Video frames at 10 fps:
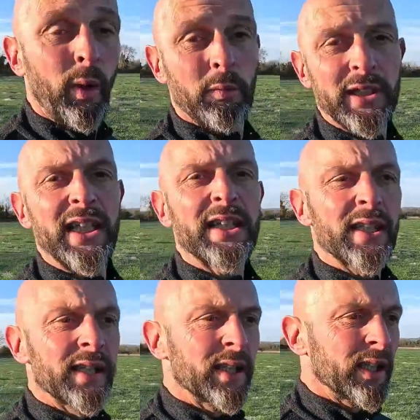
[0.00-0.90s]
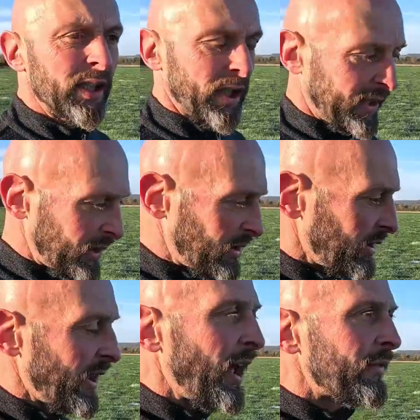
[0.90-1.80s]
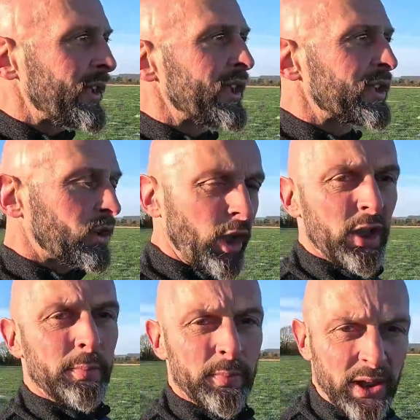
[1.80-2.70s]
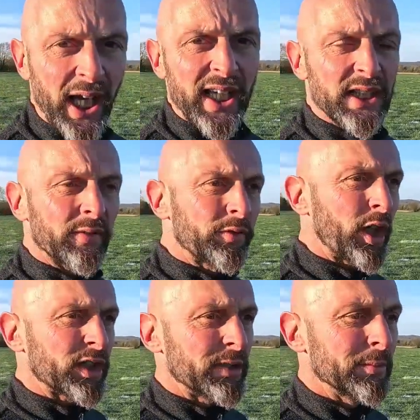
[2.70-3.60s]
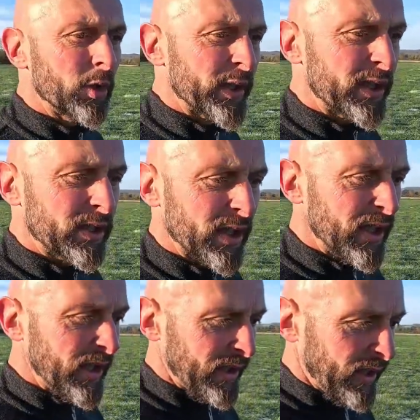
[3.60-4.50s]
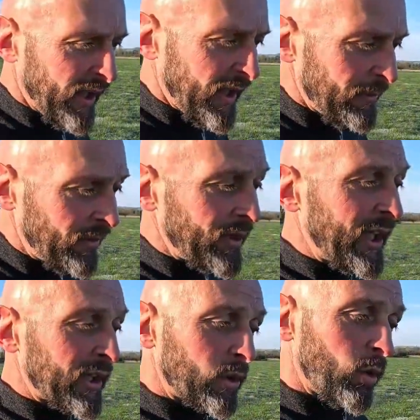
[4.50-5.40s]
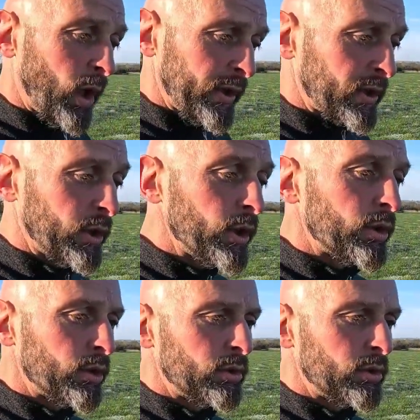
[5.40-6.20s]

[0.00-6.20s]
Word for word: what we need. Like it's lovely, crisp days and frosty mornings. Um, if we get quite a good